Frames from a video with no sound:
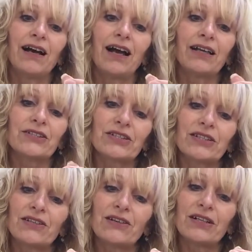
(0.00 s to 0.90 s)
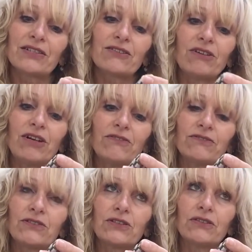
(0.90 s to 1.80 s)
And it's just a nice craft
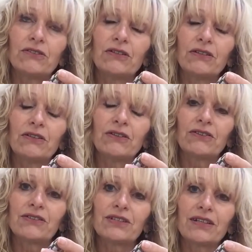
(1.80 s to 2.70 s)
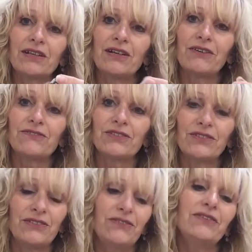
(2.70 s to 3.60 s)
to do on a sunny
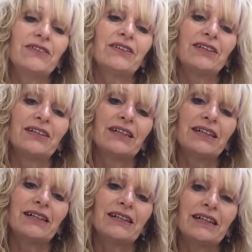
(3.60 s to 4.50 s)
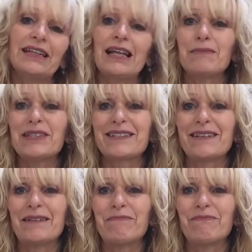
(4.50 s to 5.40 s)
afternoon at Lammas
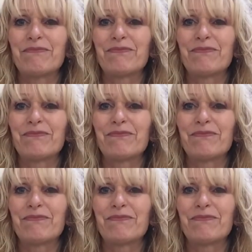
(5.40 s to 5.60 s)
time.